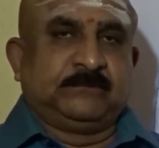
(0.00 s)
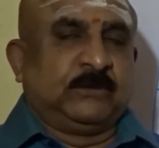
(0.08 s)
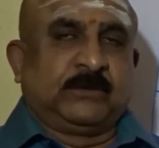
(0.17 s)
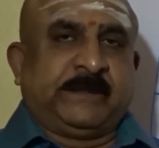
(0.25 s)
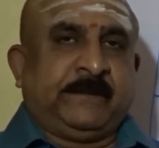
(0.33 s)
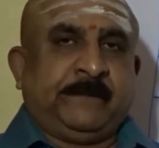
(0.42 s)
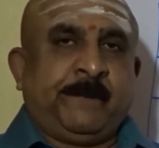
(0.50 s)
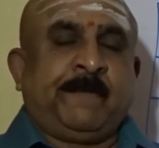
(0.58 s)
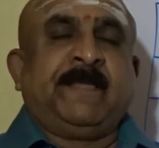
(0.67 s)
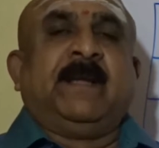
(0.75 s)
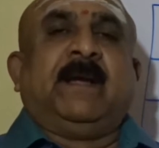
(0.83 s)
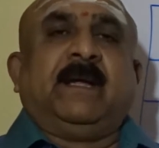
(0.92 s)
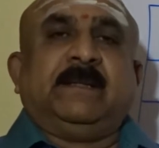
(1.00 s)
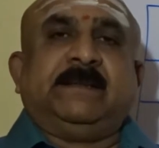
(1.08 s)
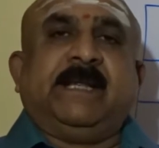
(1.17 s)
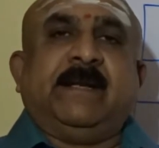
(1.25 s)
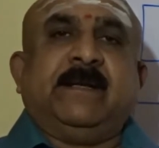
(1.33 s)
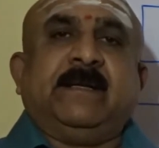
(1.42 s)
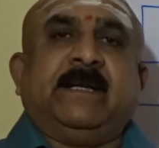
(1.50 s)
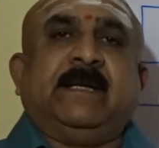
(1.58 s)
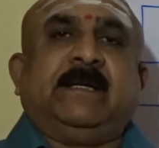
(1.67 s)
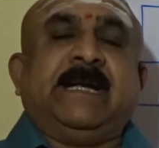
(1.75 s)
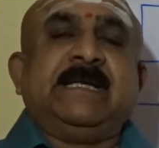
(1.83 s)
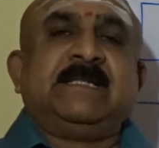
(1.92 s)
Okay. And then
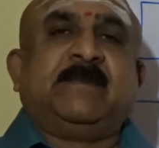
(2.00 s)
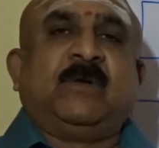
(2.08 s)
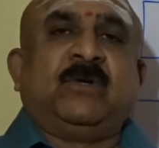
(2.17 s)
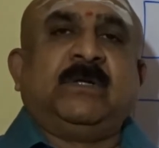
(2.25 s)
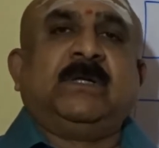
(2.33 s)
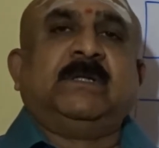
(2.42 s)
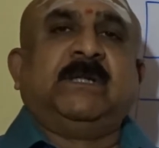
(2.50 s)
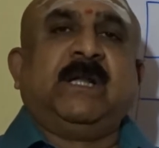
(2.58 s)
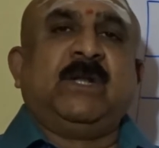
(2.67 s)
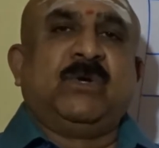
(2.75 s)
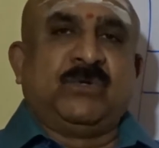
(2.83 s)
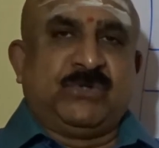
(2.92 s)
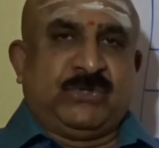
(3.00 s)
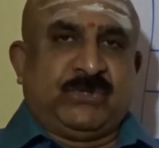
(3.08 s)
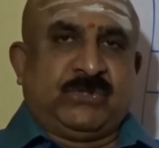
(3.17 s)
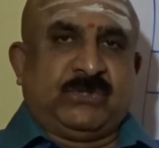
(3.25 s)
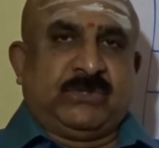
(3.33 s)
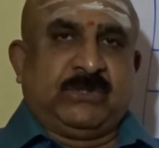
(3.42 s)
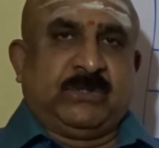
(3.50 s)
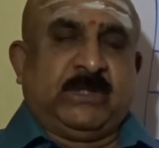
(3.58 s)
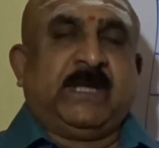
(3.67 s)
it tells about the loans.